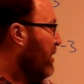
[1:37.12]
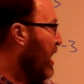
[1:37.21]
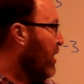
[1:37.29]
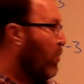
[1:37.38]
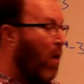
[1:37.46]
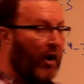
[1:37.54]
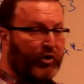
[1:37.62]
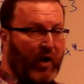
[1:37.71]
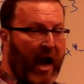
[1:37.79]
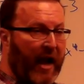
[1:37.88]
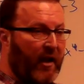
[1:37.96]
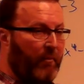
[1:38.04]

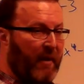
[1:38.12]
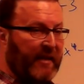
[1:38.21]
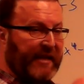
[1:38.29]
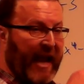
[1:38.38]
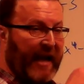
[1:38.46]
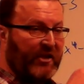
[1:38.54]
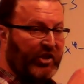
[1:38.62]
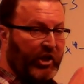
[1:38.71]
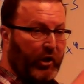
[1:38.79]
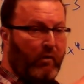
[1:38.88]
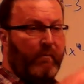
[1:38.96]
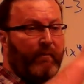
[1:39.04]
Quadratic means
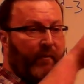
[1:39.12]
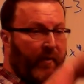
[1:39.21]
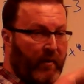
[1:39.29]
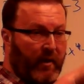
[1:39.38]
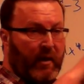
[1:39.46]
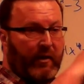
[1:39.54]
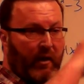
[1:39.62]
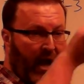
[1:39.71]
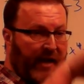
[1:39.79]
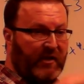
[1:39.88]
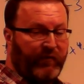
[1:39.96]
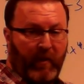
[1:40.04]
x2. The
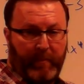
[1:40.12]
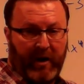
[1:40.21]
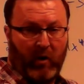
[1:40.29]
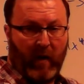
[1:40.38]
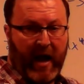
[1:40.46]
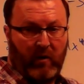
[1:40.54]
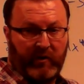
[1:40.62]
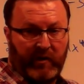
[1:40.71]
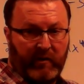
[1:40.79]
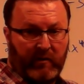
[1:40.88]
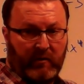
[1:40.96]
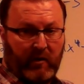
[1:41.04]
line's flipping around.
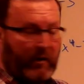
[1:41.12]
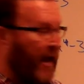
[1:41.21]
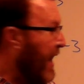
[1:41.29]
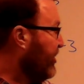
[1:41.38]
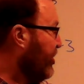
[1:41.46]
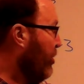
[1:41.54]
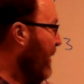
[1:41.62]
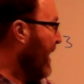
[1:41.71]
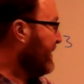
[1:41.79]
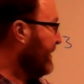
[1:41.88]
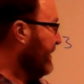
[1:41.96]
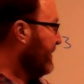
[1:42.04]
Okay, it has 2
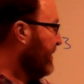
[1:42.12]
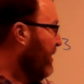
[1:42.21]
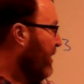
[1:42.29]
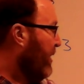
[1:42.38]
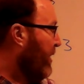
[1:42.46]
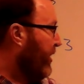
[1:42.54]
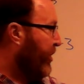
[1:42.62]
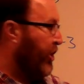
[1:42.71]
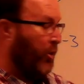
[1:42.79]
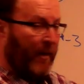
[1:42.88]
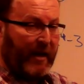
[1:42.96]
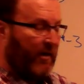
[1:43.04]
x's.
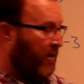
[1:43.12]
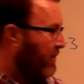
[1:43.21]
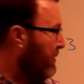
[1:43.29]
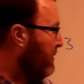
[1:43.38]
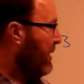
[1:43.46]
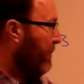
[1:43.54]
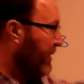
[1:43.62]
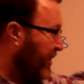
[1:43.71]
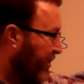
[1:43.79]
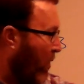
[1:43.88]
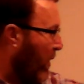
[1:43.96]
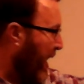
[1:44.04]
Cubic, that means
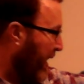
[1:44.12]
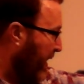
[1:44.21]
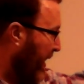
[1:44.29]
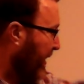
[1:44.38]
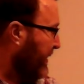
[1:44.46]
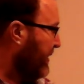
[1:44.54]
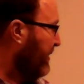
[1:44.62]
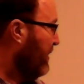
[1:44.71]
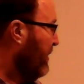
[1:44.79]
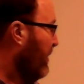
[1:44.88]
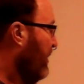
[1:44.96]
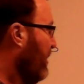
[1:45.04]
it's going like this.
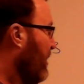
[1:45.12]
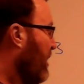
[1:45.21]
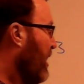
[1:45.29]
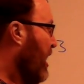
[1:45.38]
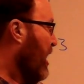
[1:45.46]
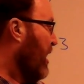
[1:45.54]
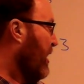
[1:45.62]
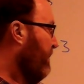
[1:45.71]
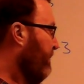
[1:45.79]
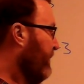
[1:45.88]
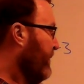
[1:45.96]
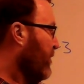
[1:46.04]

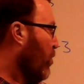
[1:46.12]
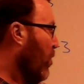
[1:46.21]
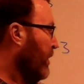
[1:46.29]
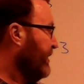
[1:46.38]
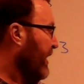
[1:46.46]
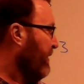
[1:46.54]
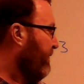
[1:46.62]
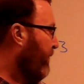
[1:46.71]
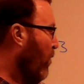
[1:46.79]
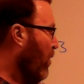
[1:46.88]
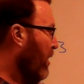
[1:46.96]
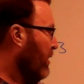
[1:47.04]
Quartic,
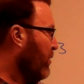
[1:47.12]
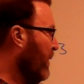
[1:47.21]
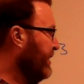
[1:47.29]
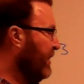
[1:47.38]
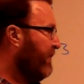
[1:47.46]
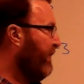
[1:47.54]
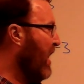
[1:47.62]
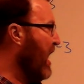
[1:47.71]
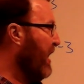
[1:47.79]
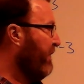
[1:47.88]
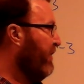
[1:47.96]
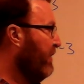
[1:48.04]
4. Quintic,
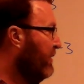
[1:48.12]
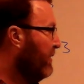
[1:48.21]
5.